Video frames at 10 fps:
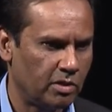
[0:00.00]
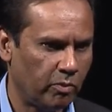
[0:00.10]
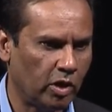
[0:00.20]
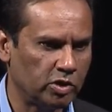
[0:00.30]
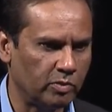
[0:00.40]

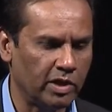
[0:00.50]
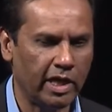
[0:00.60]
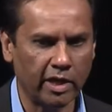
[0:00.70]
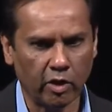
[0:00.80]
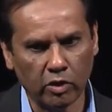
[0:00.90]
possible
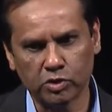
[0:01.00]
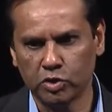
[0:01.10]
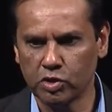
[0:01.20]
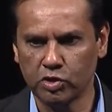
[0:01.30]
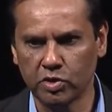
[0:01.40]
at a cost
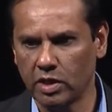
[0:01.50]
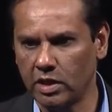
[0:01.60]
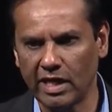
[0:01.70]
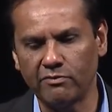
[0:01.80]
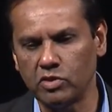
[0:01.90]
structure that
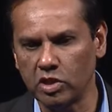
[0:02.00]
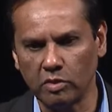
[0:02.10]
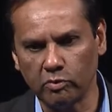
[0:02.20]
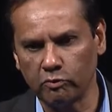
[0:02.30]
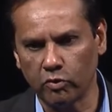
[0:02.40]
they haven't seen
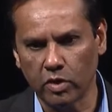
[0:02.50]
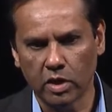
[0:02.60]
before.